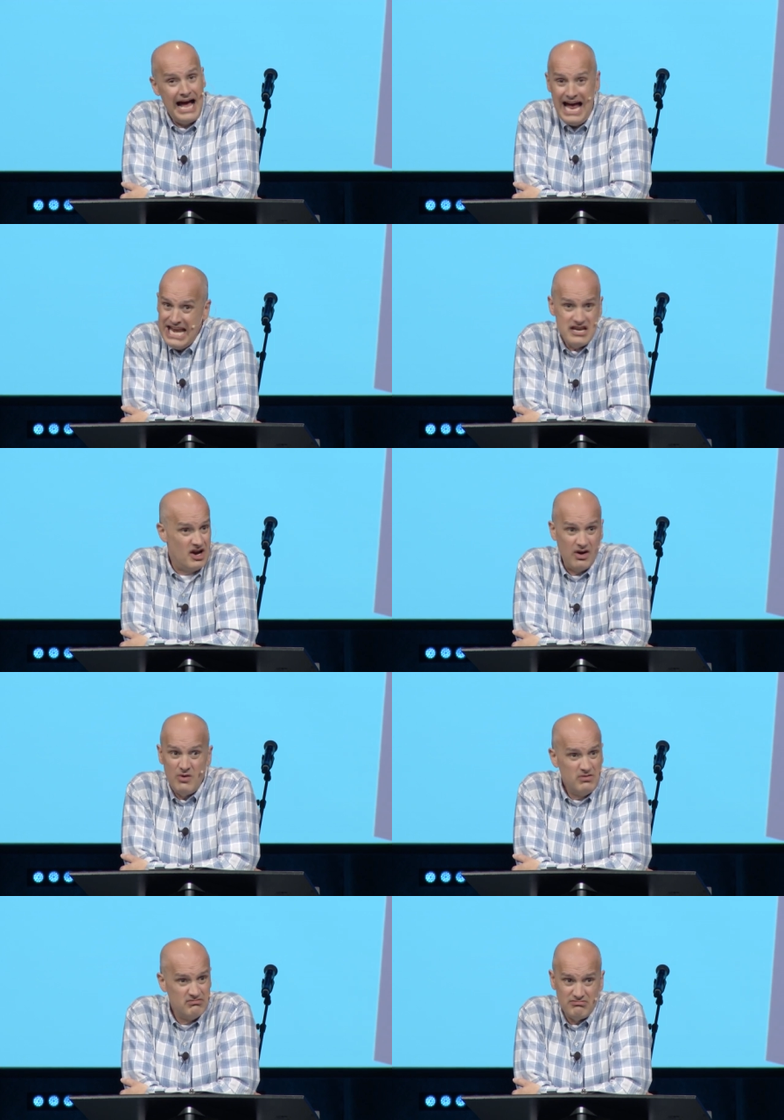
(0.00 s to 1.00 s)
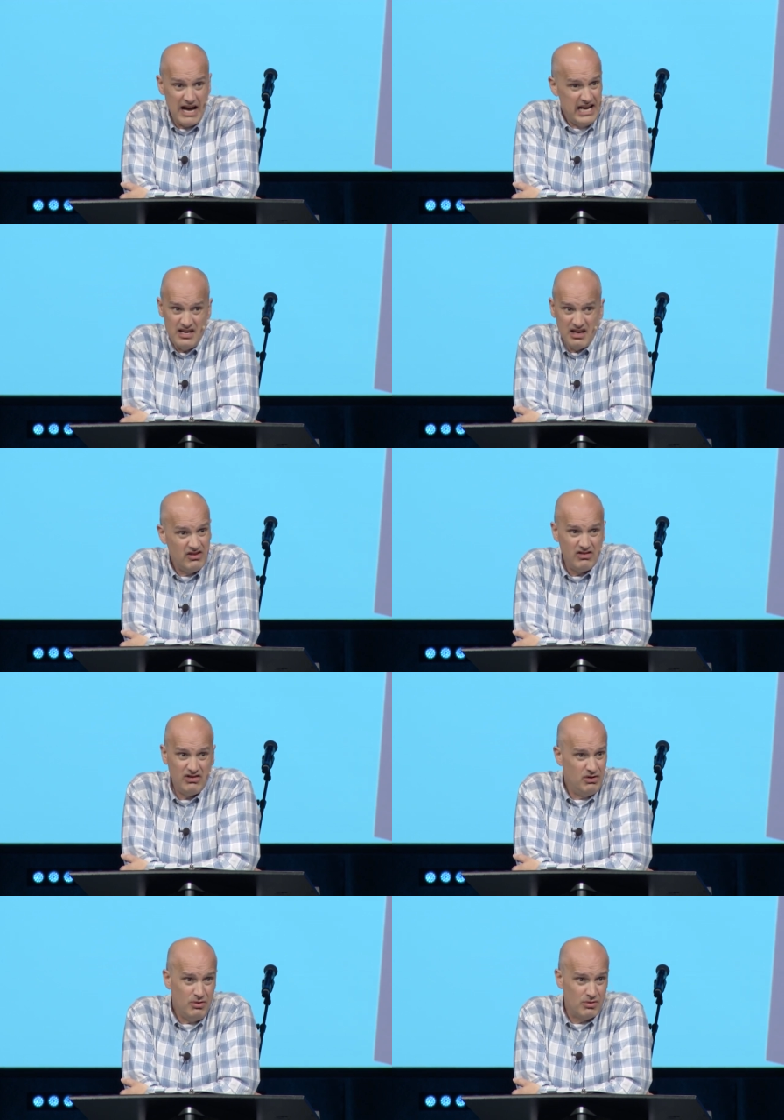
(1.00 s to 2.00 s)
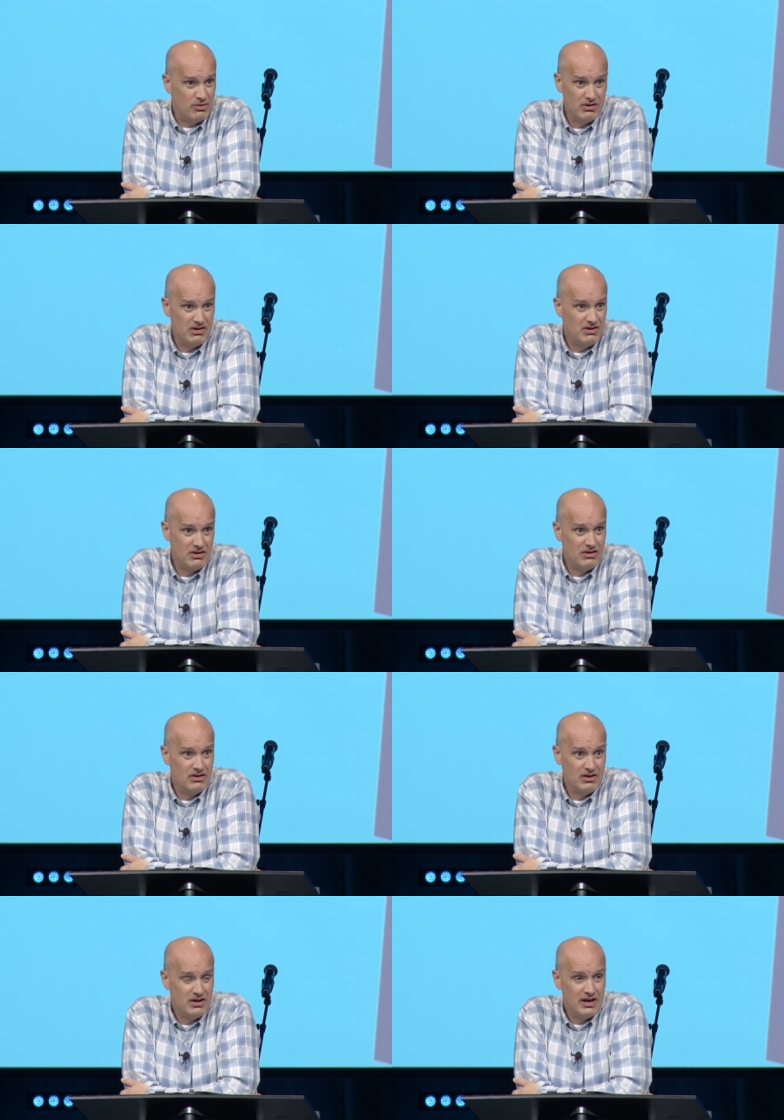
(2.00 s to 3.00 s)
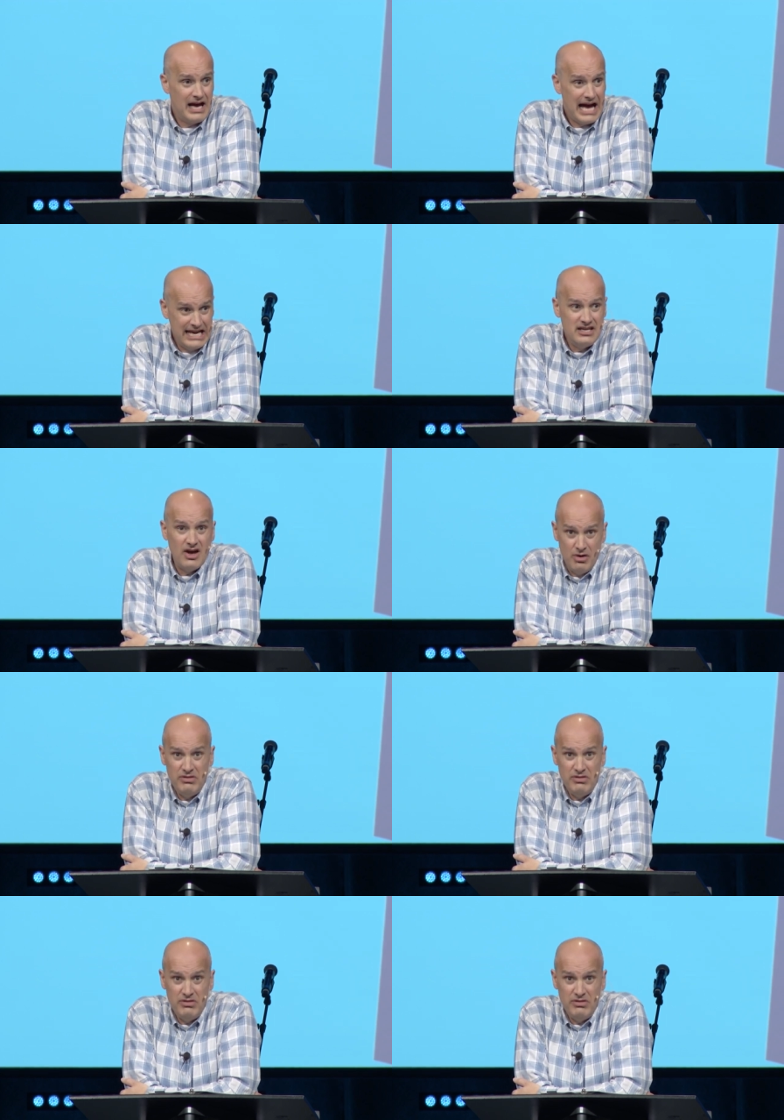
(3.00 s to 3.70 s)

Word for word: I know, mine does too. I know